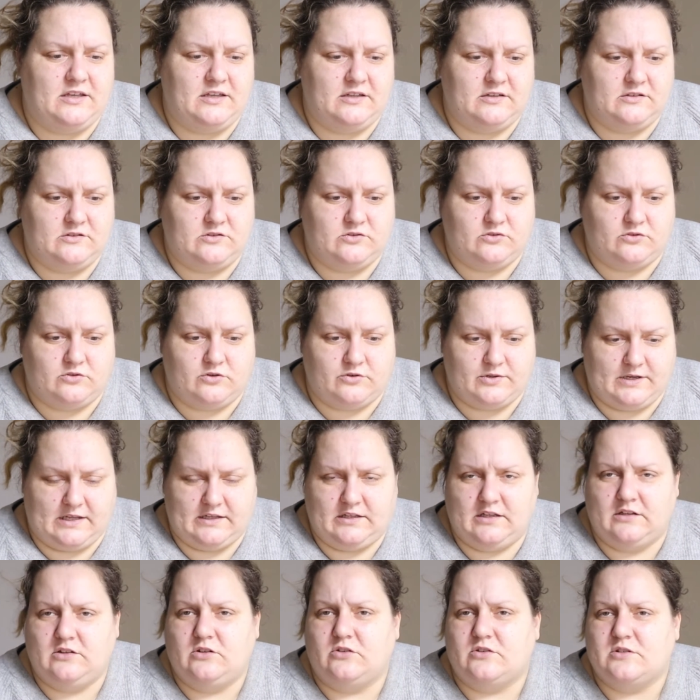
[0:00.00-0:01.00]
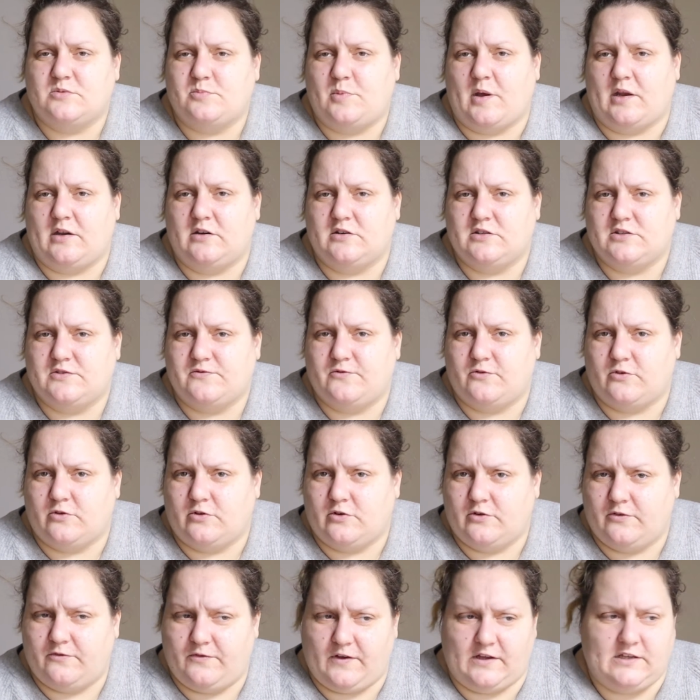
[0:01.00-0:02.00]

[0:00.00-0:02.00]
into creating those banners for